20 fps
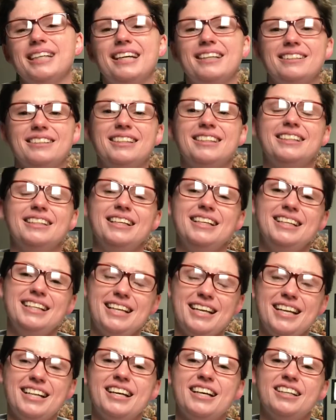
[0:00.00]
And
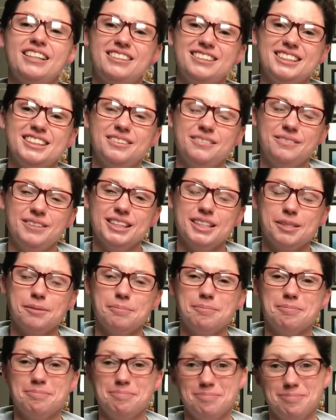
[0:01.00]
I also want
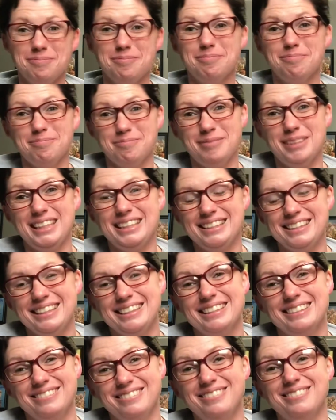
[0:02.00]
to
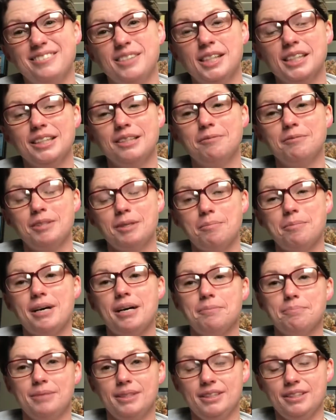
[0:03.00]
mention one of the
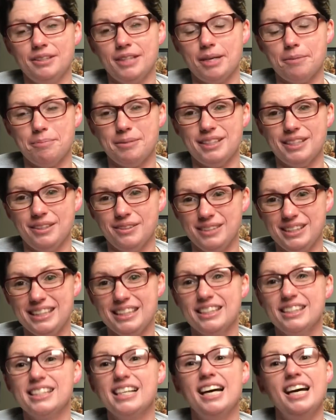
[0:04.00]
popular episodes
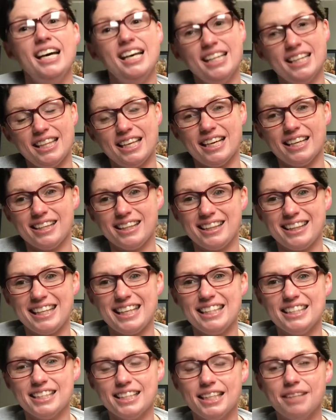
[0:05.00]
is that
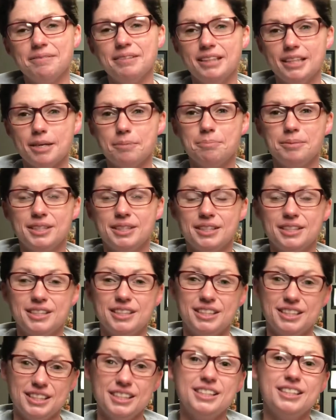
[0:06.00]
Thanksgiving
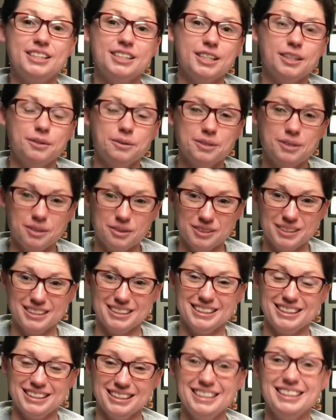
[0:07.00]
episode
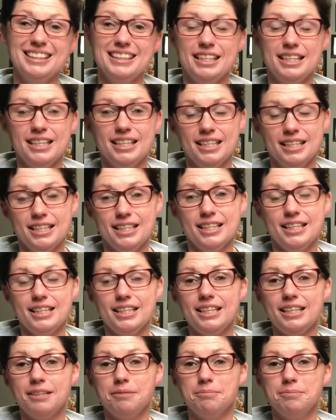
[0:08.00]
when
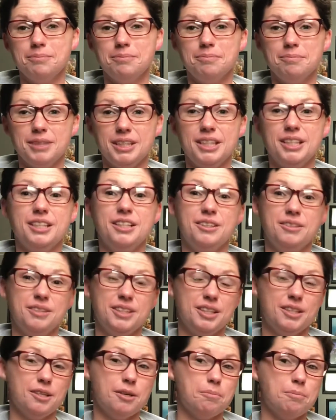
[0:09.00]

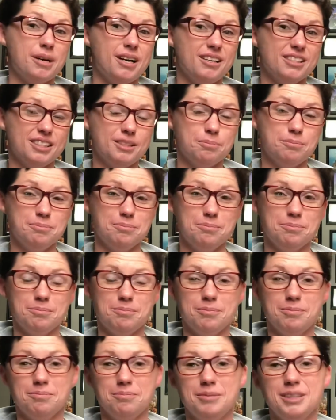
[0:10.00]
their boss,
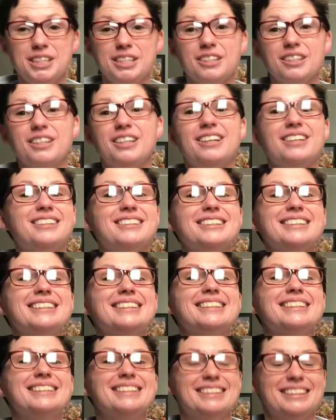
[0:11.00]
Mr.
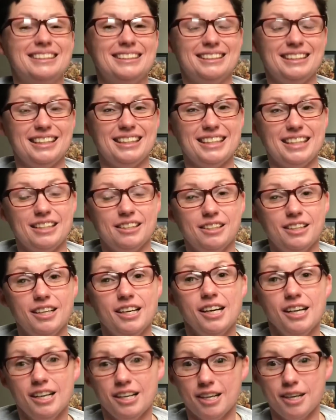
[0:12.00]
Carlson, and
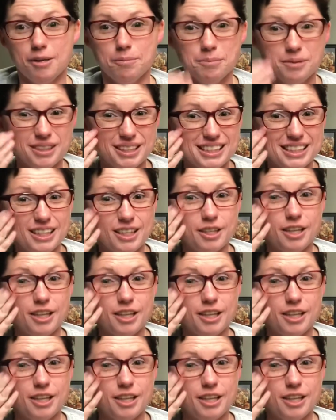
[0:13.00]
Herb was